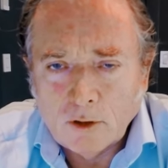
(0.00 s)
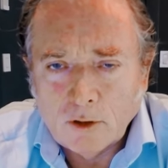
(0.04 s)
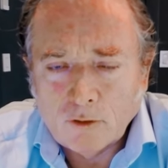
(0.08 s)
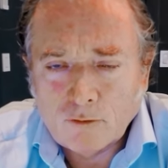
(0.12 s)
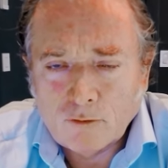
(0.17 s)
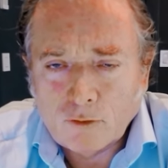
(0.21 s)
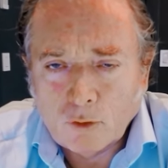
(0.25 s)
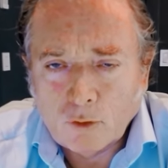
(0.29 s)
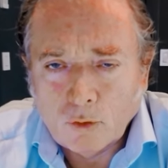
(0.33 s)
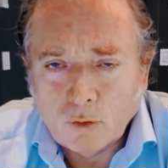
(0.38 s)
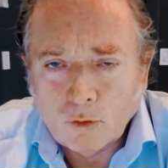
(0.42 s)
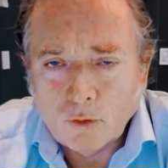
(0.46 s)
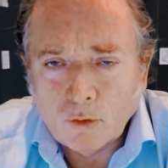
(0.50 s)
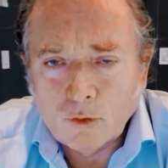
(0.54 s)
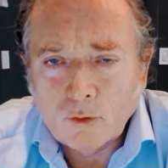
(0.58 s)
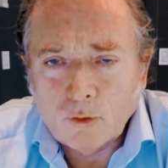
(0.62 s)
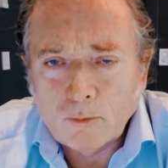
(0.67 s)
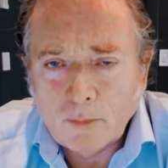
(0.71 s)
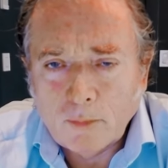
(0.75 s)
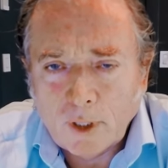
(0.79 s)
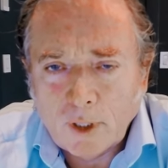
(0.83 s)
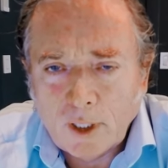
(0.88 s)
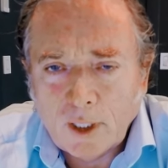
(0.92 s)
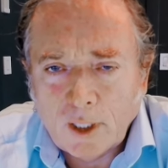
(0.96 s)
for all the
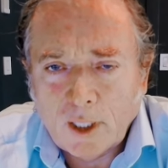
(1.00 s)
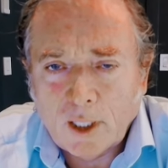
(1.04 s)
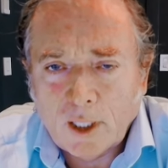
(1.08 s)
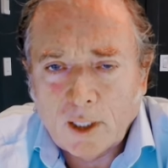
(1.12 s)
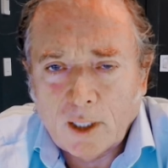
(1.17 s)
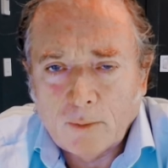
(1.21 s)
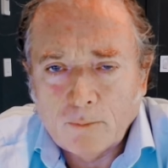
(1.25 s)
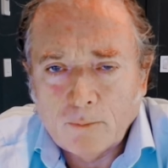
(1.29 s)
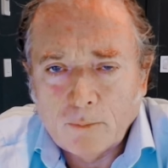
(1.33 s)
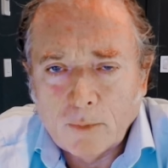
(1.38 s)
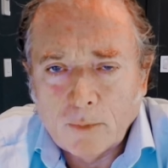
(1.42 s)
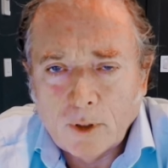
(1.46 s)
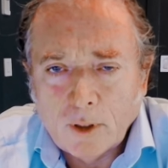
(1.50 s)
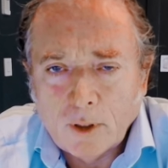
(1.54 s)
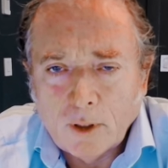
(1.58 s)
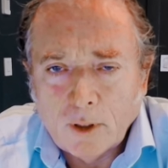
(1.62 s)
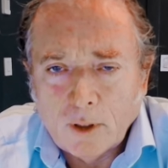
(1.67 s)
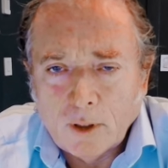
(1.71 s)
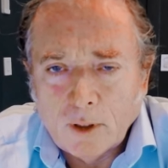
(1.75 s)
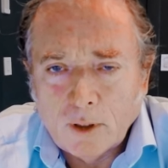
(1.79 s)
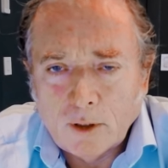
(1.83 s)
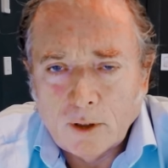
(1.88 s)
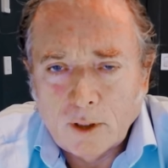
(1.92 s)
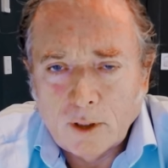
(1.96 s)
mayhem
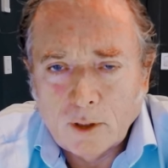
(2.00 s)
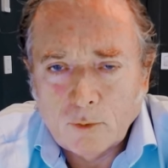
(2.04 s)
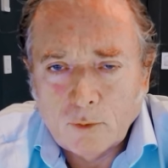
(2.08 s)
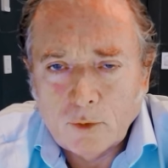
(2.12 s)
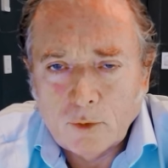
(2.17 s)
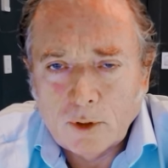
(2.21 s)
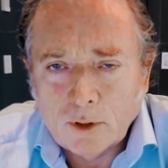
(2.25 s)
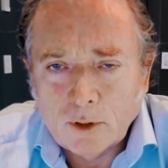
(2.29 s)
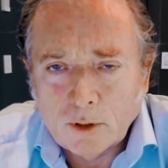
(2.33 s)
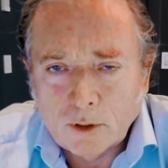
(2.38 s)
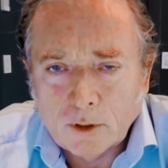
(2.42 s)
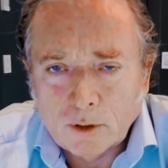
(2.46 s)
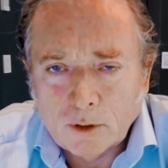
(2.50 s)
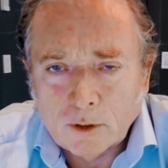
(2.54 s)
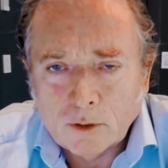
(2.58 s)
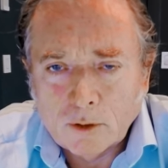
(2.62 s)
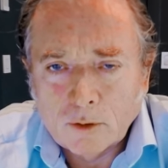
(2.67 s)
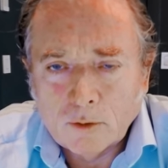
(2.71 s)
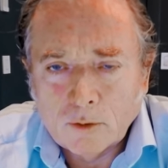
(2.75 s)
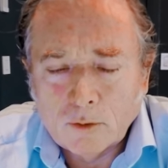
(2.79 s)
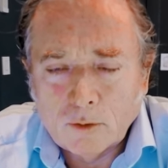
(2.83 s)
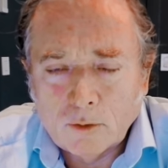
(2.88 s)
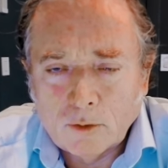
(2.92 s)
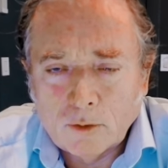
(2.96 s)
that we
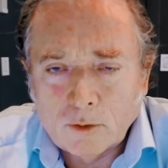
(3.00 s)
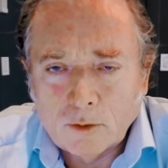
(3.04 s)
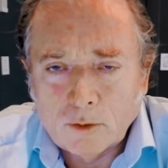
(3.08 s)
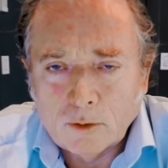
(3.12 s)
know